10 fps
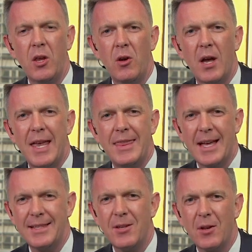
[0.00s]
know,
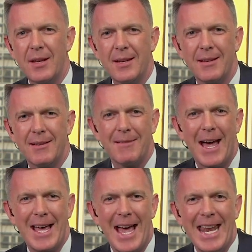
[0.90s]
that's not
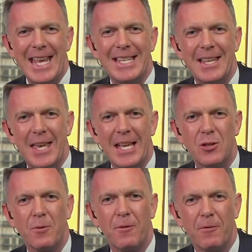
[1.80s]
an easy thing
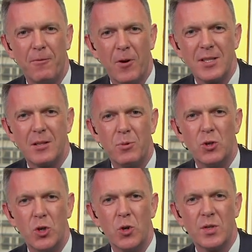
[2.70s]
for us to
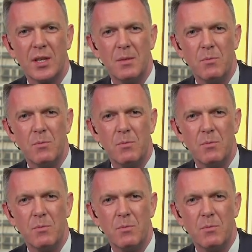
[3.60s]
produce at the